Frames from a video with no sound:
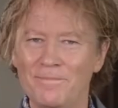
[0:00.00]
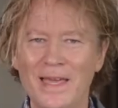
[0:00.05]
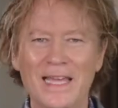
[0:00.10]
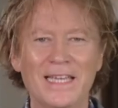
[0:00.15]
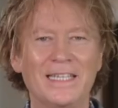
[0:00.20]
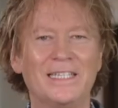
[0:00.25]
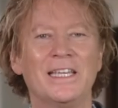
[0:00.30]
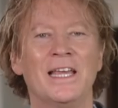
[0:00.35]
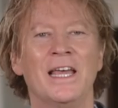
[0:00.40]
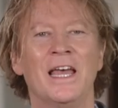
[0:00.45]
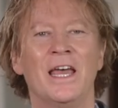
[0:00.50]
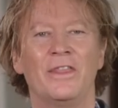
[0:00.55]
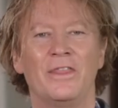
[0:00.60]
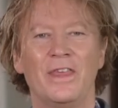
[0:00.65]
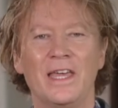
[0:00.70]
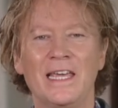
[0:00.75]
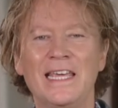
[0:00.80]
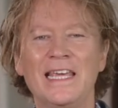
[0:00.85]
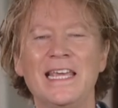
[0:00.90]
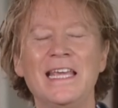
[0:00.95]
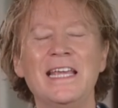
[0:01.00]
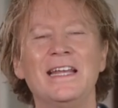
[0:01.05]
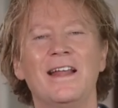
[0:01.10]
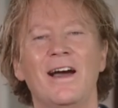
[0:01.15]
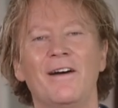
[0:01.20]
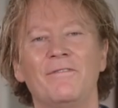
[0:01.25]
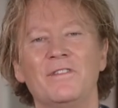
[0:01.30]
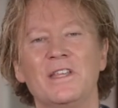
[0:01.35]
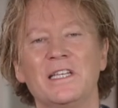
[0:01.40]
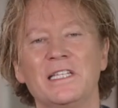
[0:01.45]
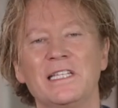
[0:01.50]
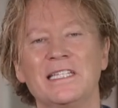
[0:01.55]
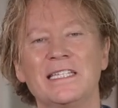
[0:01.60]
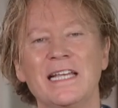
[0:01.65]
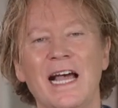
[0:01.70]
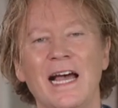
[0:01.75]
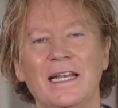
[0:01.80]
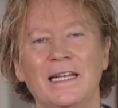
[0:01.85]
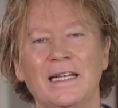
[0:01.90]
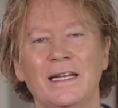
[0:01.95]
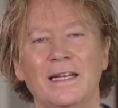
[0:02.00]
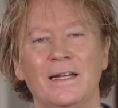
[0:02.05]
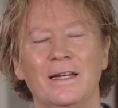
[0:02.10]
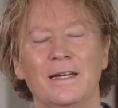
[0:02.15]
means the heat of the sun.